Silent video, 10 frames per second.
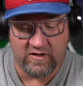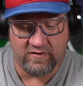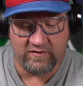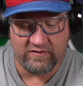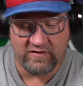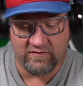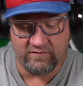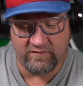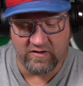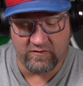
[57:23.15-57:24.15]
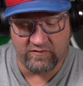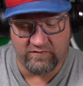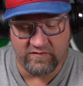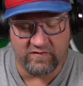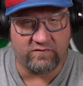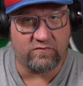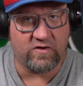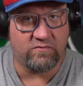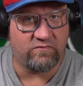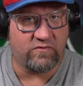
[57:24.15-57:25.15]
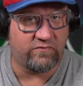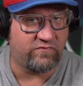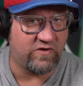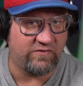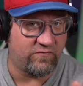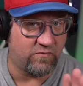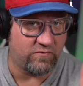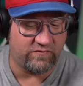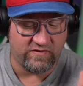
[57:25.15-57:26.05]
He does great reviews, Transformers,